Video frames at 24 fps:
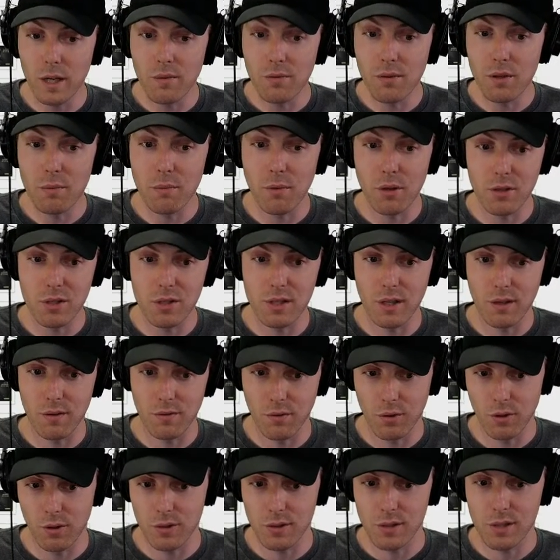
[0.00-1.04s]
one of the most
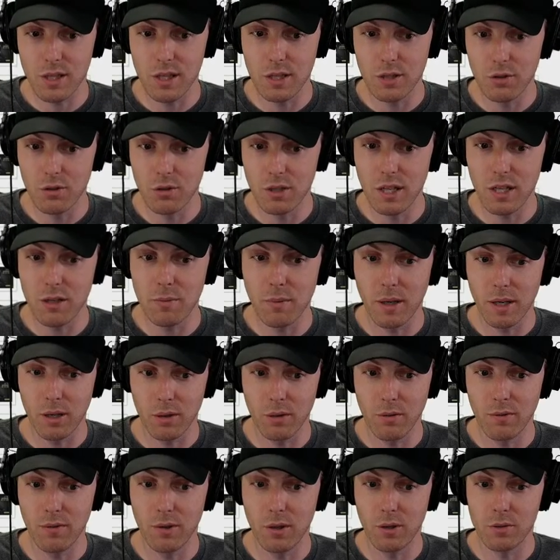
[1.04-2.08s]
diverse and unique
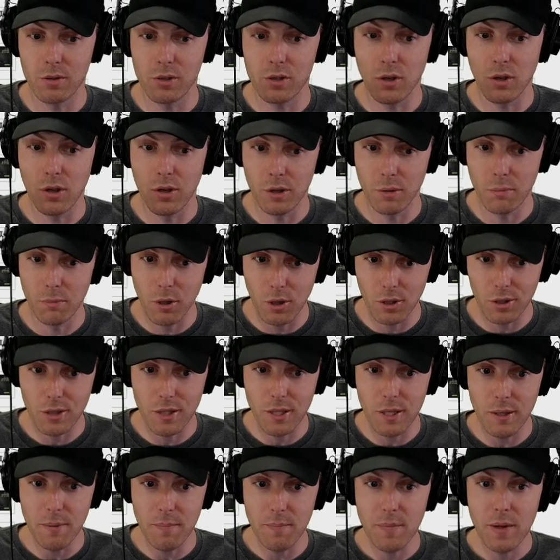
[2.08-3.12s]
microphones on the
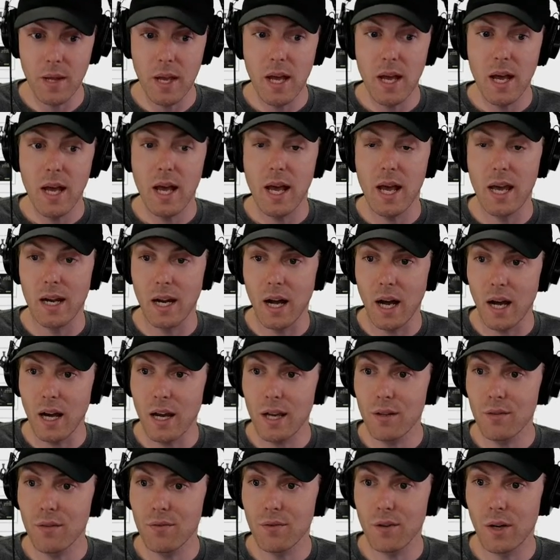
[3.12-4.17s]
market. And
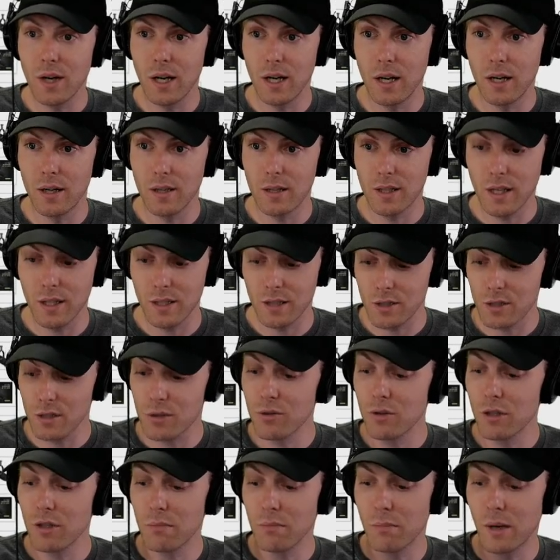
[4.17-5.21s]
I've kind of
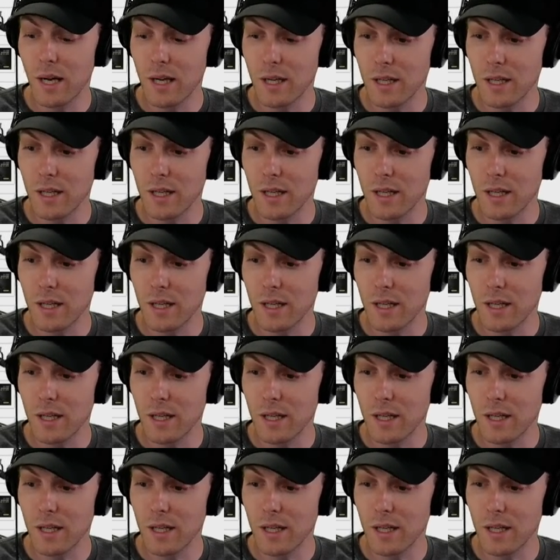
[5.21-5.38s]
suited